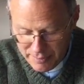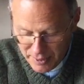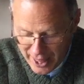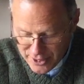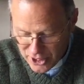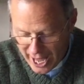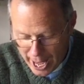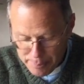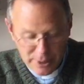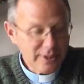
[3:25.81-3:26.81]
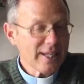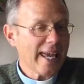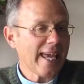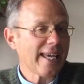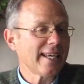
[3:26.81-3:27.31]
For that to happen,
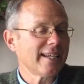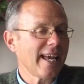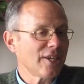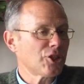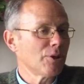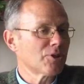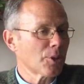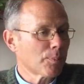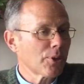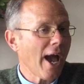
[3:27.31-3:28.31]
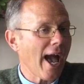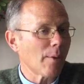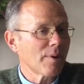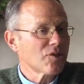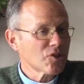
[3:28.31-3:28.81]
he issues a prayer
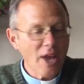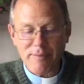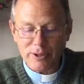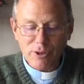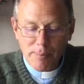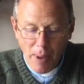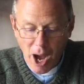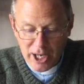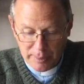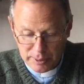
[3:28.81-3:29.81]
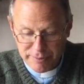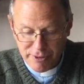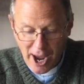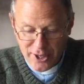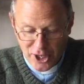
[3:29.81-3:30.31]
with seven remarkable
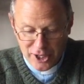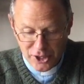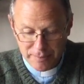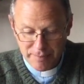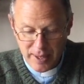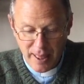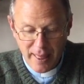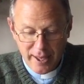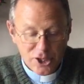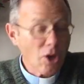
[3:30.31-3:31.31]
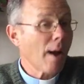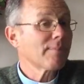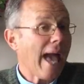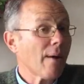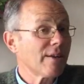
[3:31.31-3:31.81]
phrases. So I'm
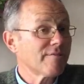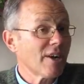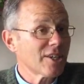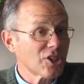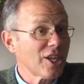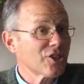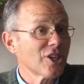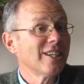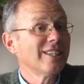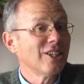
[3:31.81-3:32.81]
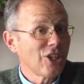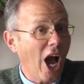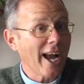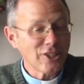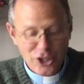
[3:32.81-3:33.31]
now in verses
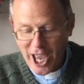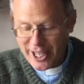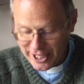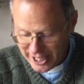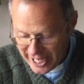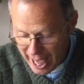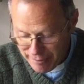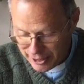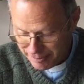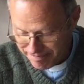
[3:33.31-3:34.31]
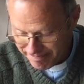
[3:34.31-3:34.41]
9, 10, and 11.